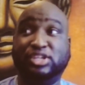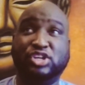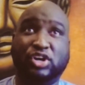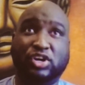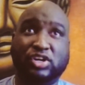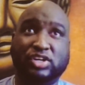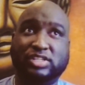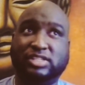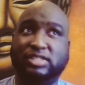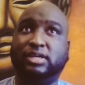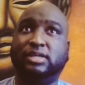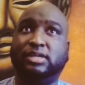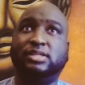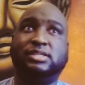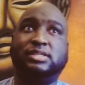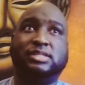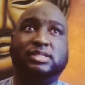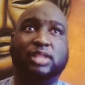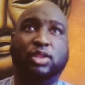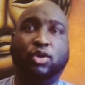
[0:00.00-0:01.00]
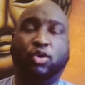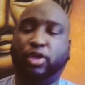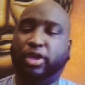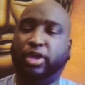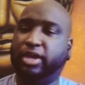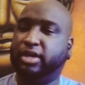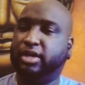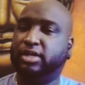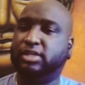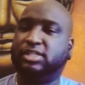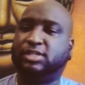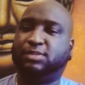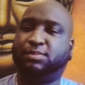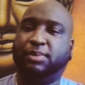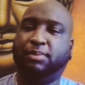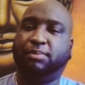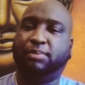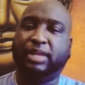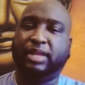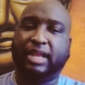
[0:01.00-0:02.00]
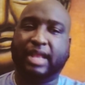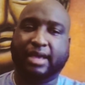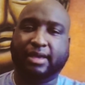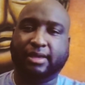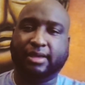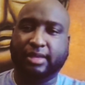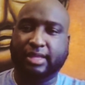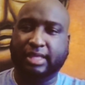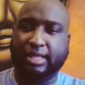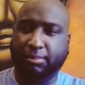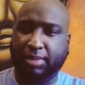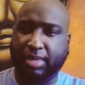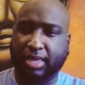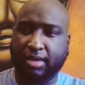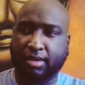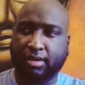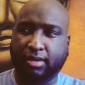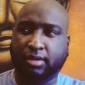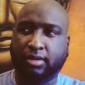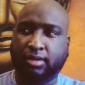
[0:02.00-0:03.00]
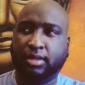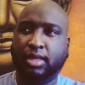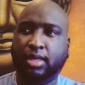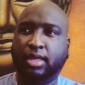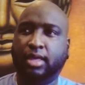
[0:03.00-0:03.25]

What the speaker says: doctors, lawyers, people in academia,